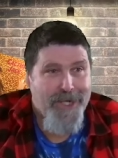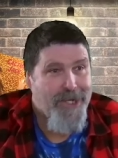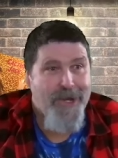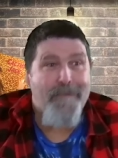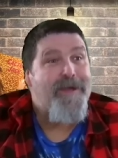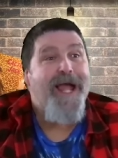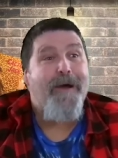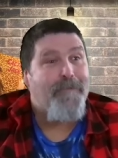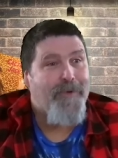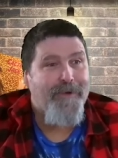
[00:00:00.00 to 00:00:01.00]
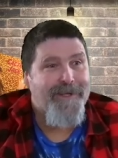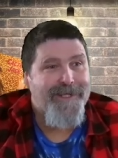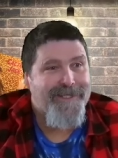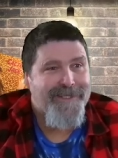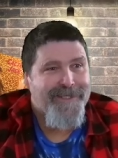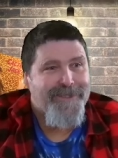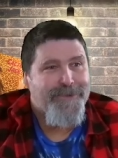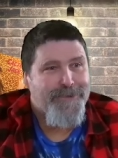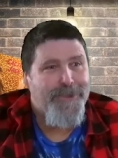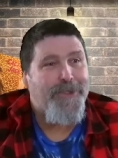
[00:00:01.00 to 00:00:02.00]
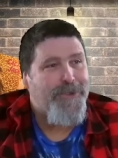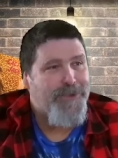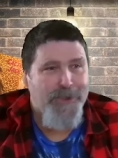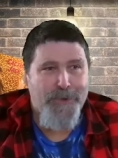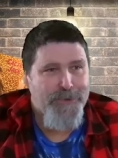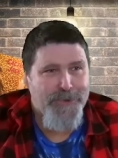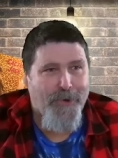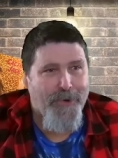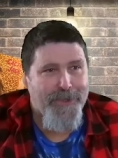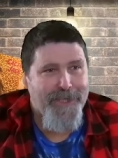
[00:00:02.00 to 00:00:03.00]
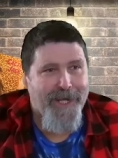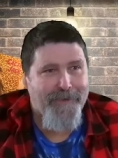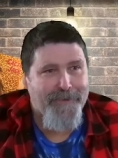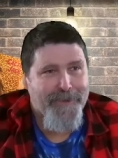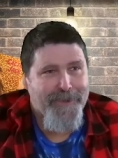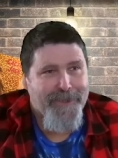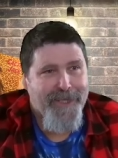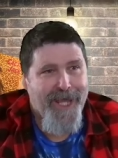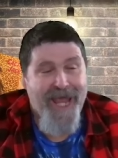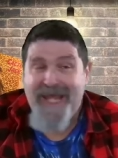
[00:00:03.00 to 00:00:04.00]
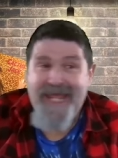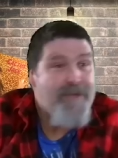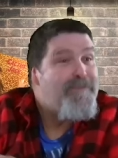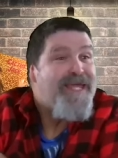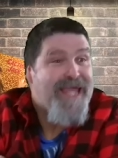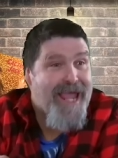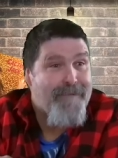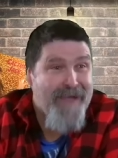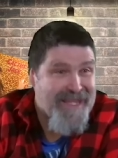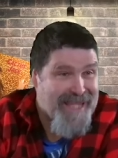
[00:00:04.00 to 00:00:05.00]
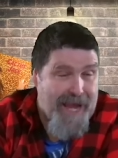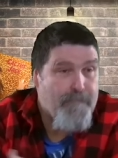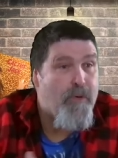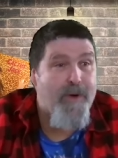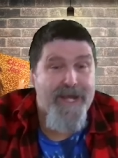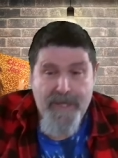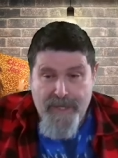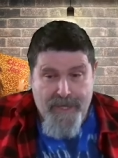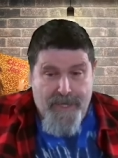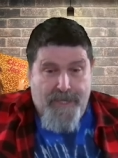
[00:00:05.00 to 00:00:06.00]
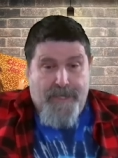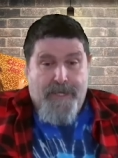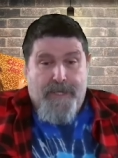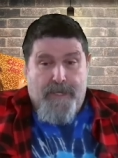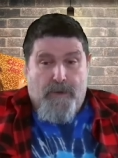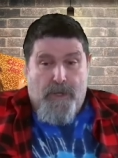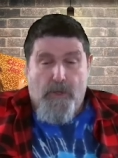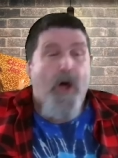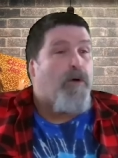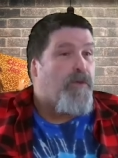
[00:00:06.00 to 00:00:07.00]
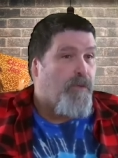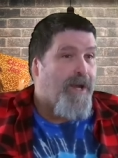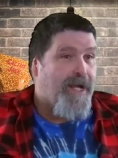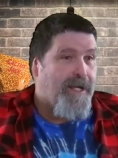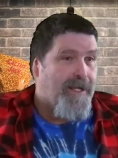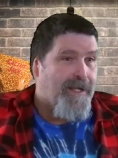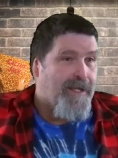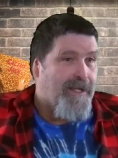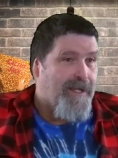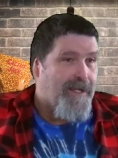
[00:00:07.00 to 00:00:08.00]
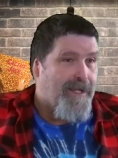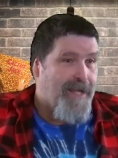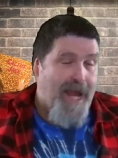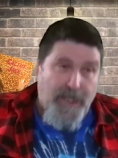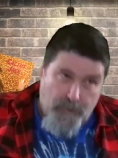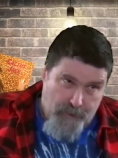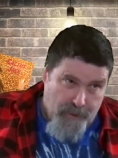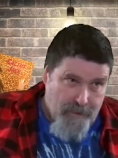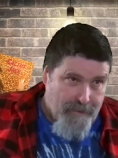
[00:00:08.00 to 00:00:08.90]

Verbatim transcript: coming out party. Yes so there's a new star in town. And he became, at that point, along with Rick and Luger,